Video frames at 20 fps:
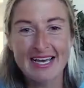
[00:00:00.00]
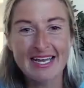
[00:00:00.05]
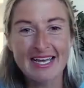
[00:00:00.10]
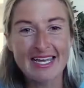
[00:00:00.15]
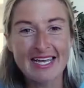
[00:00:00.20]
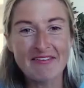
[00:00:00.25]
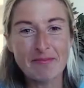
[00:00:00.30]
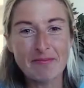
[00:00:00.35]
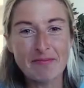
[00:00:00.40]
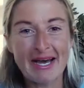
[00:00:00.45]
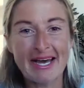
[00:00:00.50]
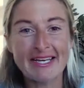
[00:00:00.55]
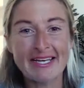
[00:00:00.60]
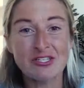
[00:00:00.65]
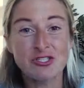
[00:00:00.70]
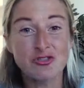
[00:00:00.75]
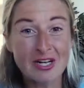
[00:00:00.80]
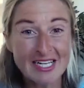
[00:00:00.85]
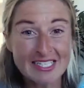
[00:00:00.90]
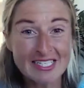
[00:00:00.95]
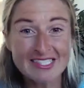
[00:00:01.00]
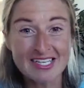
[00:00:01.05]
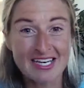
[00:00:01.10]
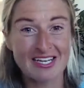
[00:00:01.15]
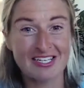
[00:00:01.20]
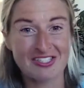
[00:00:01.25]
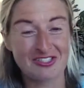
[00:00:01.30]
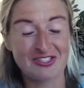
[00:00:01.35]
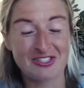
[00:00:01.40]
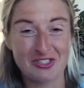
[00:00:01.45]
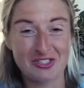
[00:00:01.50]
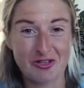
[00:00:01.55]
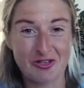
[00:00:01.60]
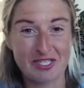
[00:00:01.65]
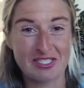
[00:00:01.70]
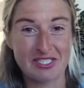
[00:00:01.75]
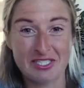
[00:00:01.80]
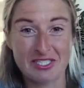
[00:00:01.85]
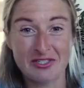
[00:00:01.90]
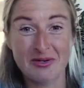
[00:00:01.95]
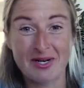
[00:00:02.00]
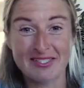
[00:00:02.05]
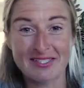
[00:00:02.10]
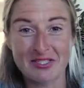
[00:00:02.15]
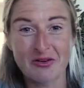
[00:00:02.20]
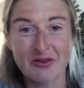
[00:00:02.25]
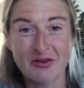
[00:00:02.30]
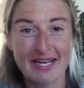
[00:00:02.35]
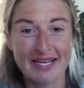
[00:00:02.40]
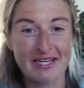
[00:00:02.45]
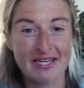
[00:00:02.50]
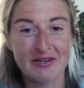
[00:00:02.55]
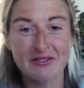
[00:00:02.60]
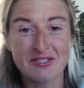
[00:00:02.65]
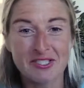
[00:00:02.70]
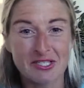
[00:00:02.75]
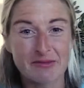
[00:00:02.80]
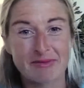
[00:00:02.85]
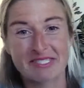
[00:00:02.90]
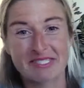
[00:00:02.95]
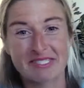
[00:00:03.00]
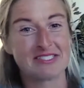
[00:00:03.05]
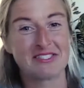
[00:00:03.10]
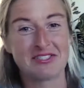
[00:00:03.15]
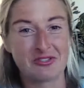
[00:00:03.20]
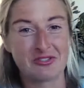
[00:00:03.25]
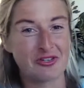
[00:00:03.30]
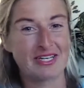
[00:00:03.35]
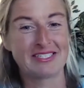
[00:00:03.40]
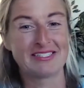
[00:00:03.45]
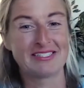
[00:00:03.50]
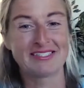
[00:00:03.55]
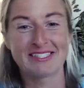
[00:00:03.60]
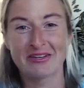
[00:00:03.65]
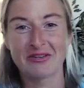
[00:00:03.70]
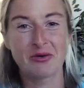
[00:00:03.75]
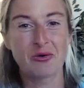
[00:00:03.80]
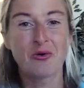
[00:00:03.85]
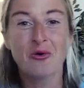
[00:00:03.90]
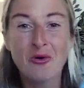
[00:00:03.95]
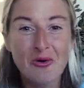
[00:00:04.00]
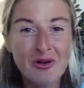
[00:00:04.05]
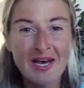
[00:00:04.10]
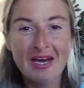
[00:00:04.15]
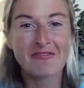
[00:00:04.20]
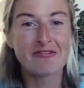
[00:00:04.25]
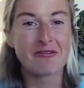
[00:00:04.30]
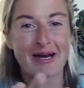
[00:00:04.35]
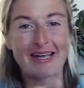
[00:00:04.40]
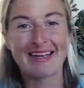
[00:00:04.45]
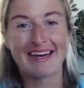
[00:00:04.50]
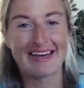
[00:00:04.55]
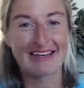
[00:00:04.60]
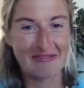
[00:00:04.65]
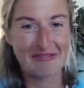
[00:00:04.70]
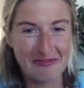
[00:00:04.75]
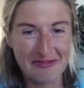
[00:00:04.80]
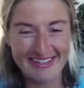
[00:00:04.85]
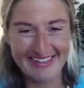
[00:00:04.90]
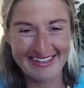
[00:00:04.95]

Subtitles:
Even my dressage instructor, who has an online coaching business, you trained. So you're all over my life.